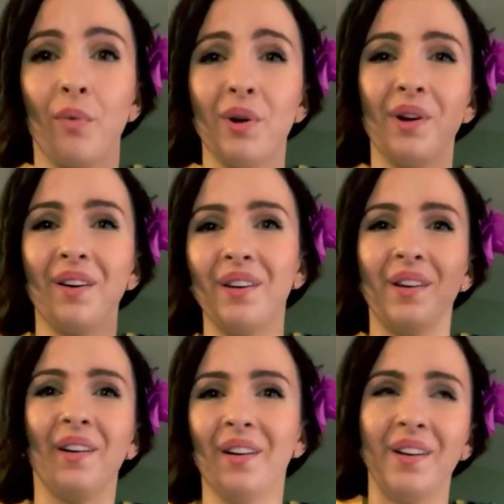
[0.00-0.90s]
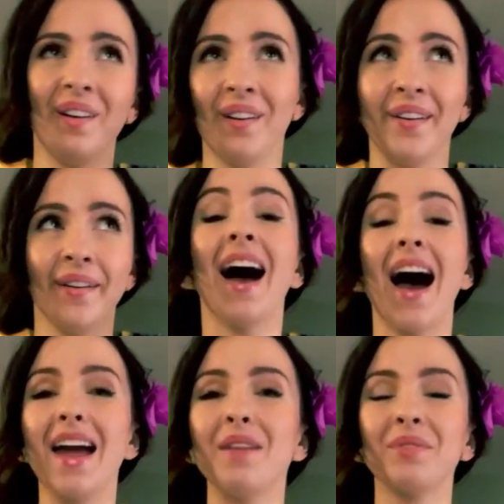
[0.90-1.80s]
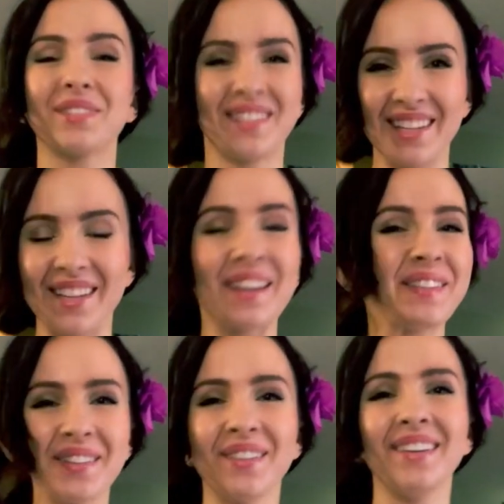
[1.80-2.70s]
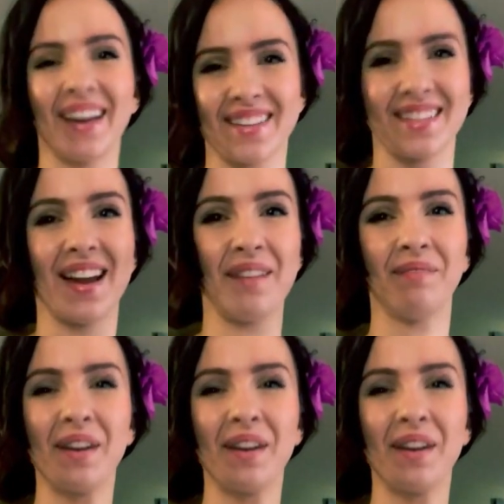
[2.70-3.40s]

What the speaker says: Woo! I will see you next time.